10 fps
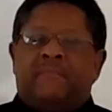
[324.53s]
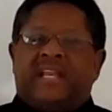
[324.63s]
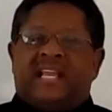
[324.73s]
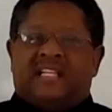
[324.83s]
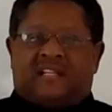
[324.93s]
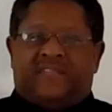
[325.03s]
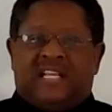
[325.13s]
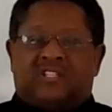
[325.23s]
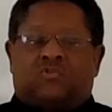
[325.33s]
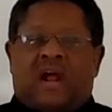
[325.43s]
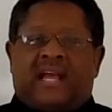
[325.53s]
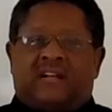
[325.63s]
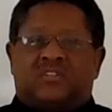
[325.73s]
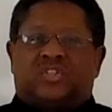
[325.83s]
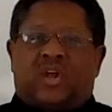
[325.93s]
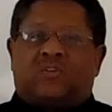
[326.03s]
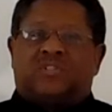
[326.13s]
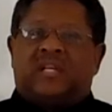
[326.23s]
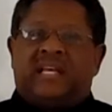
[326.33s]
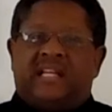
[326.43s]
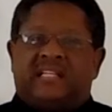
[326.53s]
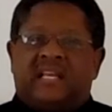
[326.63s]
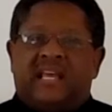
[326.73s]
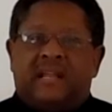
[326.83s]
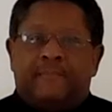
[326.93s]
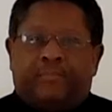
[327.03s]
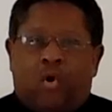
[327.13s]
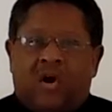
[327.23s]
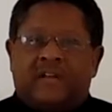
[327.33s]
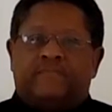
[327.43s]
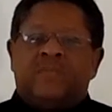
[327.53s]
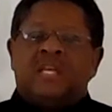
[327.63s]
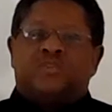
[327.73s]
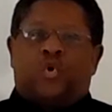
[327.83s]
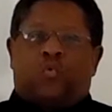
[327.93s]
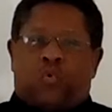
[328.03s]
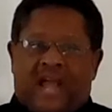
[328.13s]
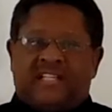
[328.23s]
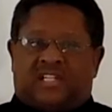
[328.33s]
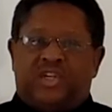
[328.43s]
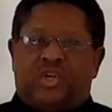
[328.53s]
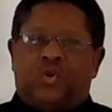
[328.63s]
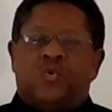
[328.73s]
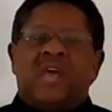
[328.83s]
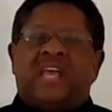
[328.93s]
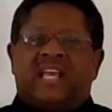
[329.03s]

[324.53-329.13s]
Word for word: but each of these writers thought it, it, it important to write to you.